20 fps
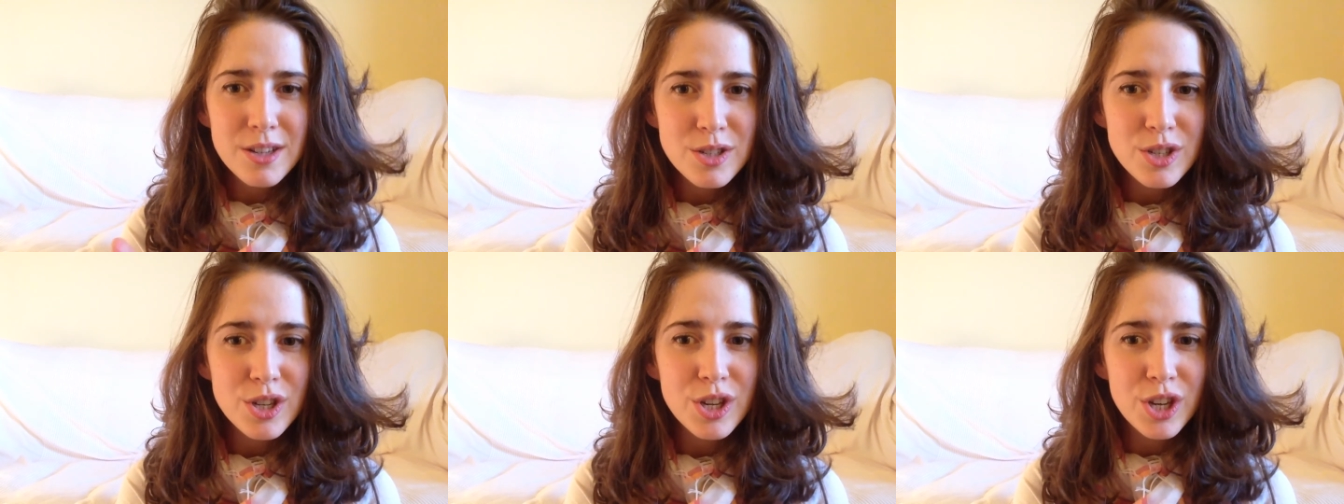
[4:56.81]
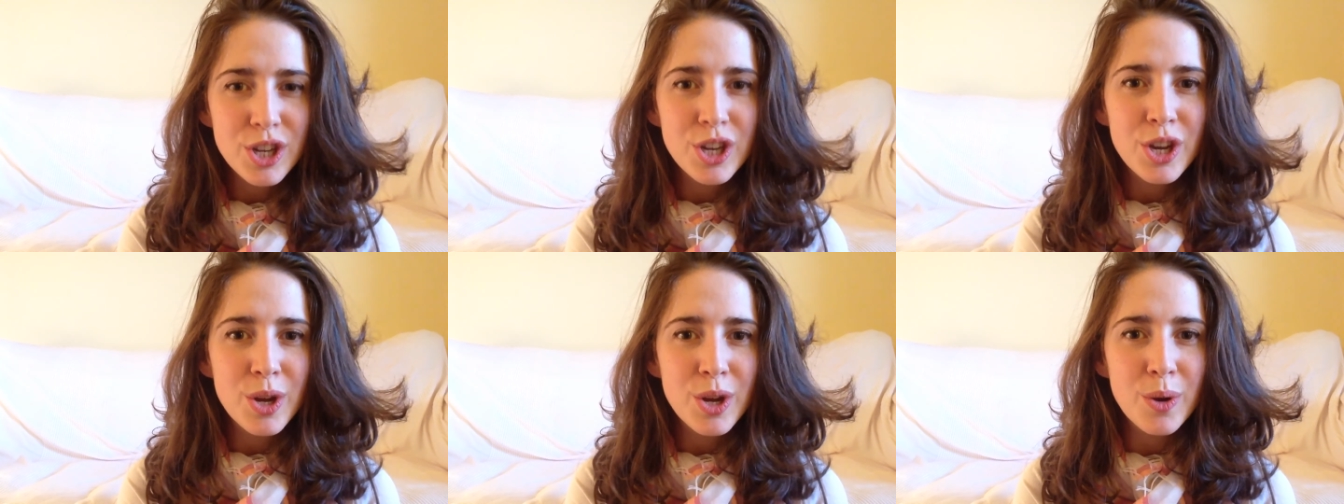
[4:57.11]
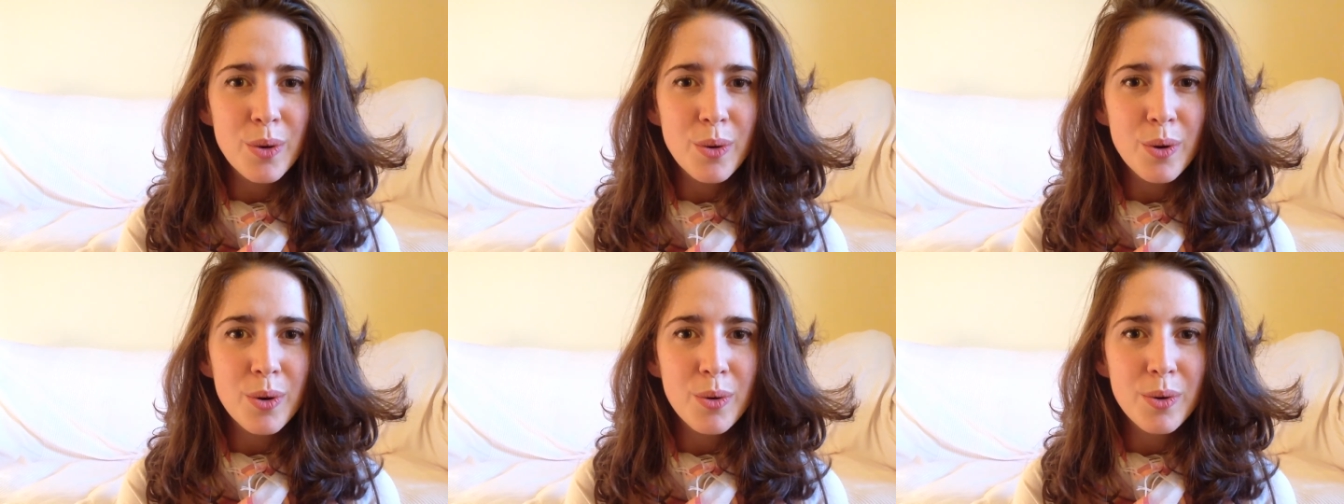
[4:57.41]
to
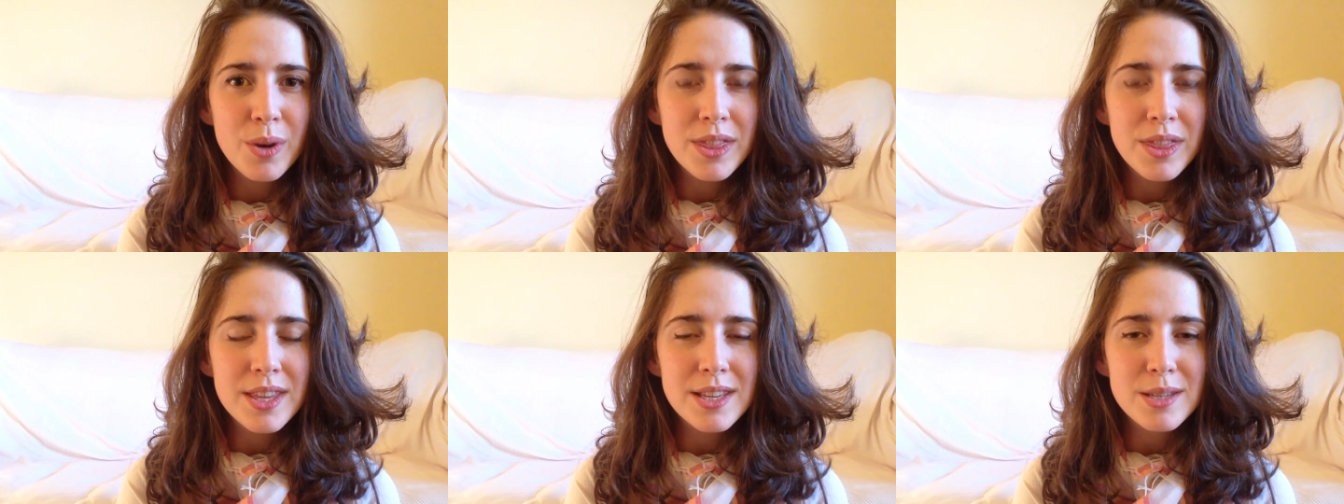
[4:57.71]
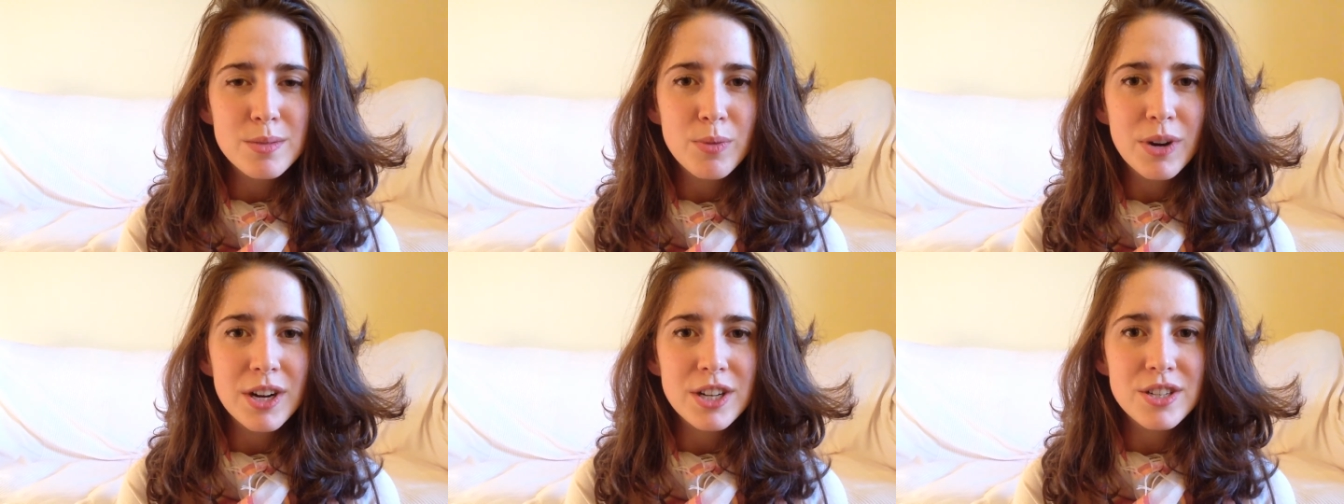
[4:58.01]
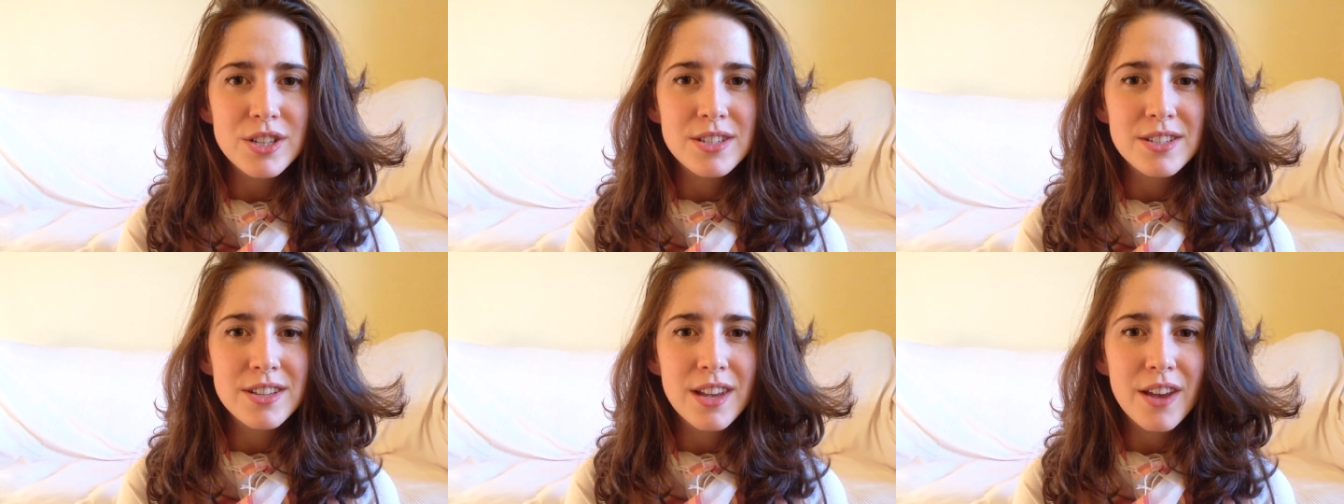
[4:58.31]
you with this
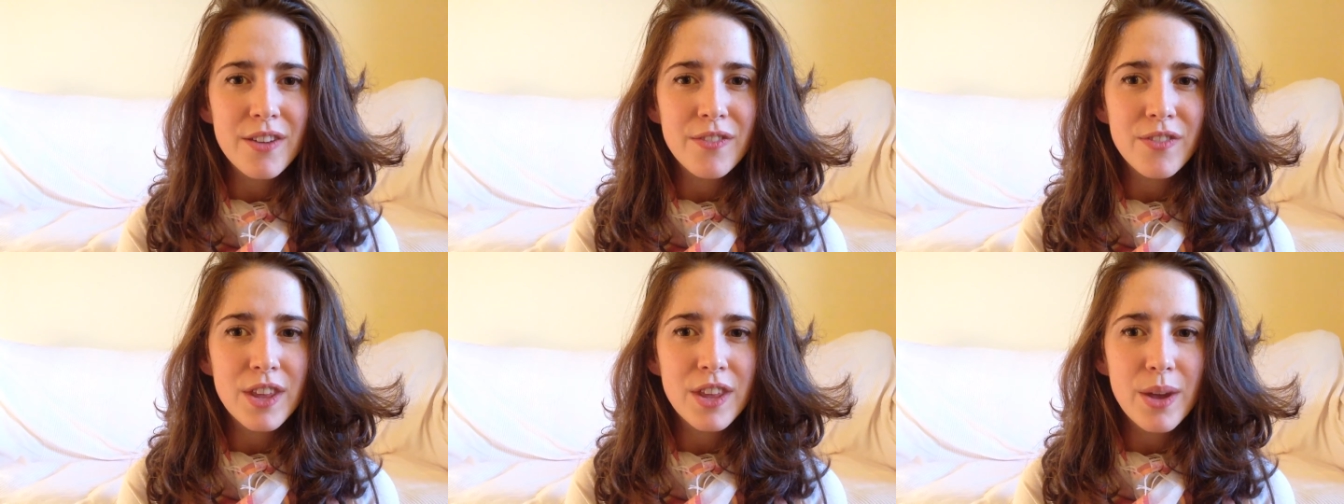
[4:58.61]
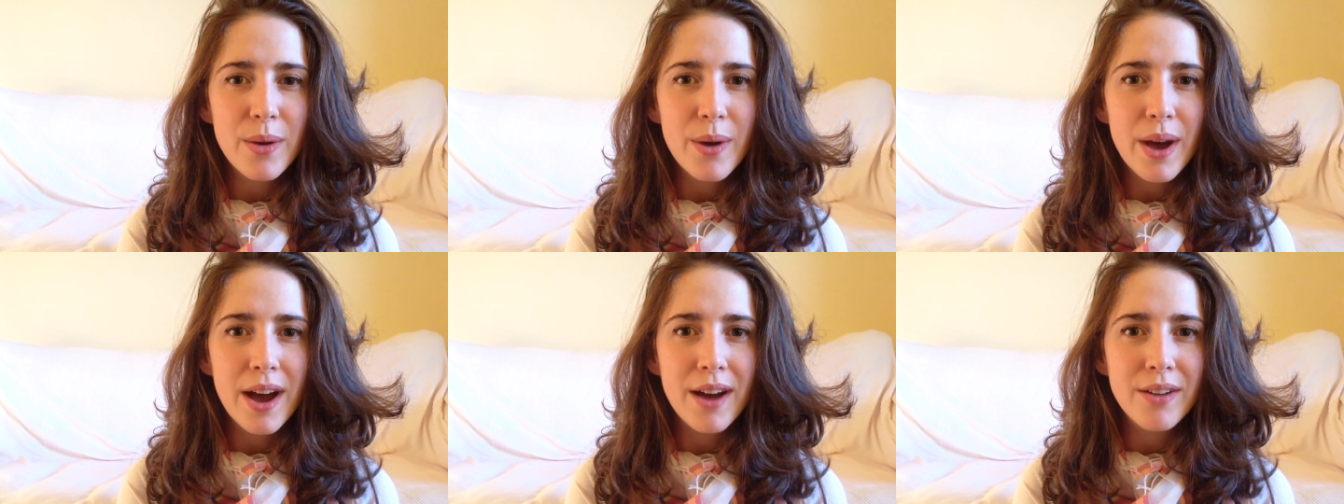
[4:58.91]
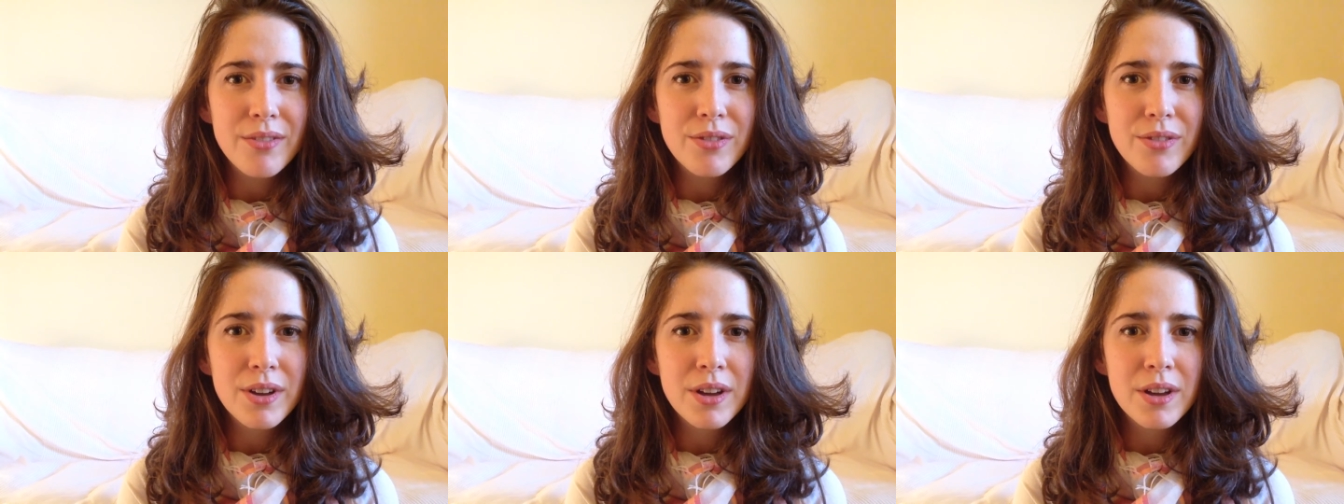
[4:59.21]
precious gift that you
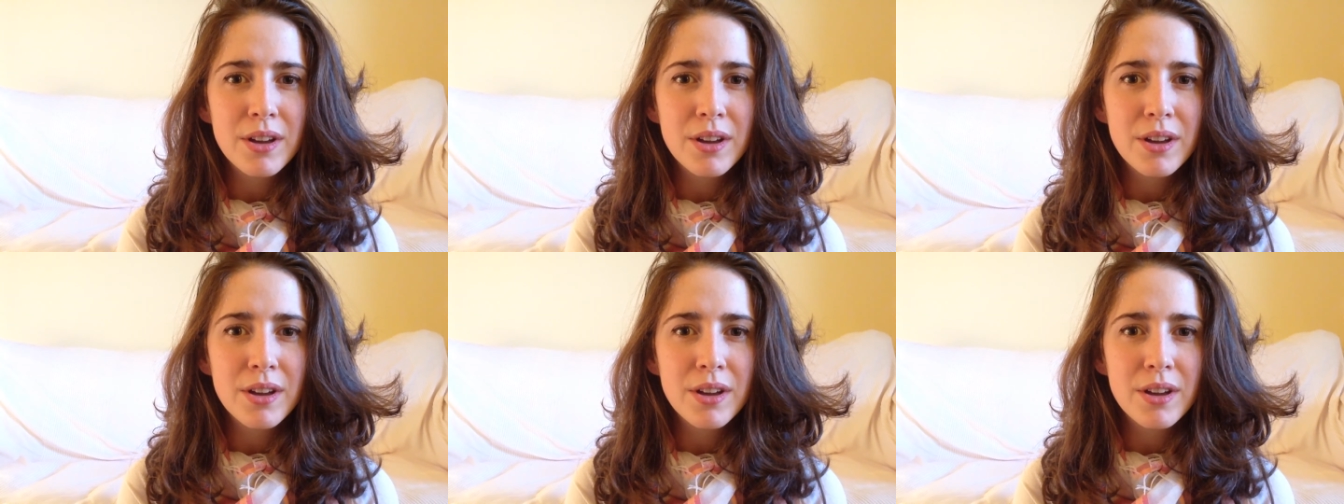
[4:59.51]
have.